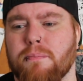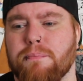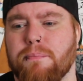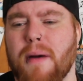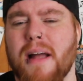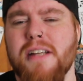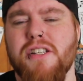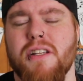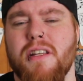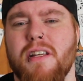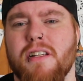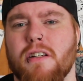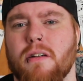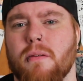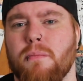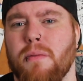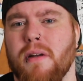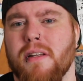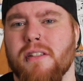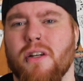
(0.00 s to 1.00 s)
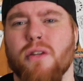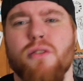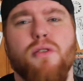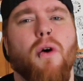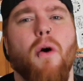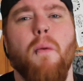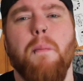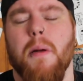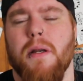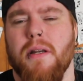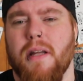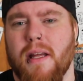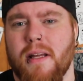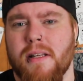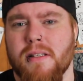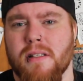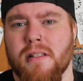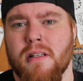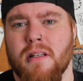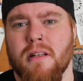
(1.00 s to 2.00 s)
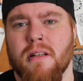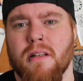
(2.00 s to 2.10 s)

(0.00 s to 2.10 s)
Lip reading: badger these companies, go to open days,